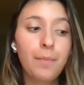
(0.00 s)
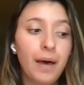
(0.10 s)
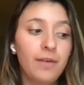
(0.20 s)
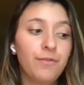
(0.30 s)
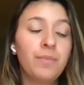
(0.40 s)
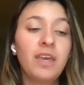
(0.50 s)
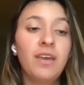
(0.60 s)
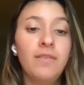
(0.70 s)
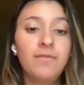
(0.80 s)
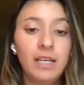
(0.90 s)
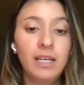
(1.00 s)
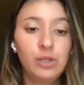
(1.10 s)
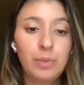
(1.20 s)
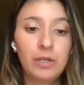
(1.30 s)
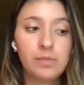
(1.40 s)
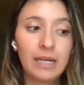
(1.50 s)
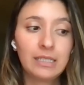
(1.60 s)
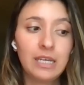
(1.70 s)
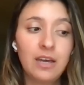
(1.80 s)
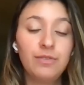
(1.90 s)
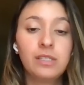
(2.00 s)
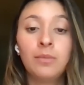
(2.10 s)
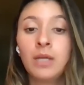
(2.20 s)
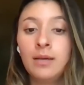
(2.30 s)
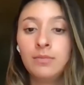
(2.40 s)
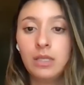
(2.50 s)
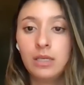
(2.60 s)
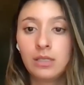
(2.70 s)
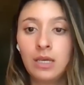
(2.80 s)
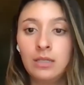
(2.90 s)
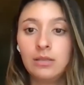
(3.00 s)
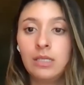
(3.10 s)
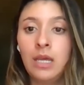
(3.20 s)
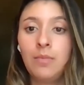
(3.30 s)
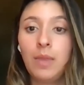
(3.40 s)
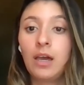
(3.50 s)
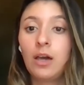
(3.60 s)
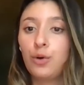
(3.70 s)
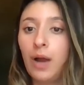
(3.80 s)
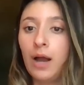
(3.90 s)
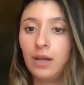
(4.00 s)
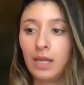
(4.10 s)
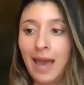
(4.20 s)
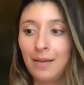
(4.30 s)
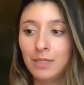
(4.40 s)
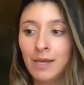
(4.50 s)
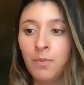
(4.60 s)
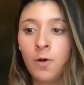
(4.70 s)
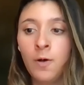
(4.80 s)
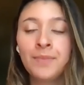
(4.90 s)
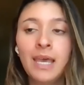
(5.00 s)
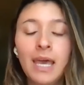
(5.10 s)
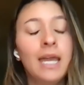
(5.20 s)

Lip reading: but from the investor perspective, sometimes this can seem like a crowded cap table,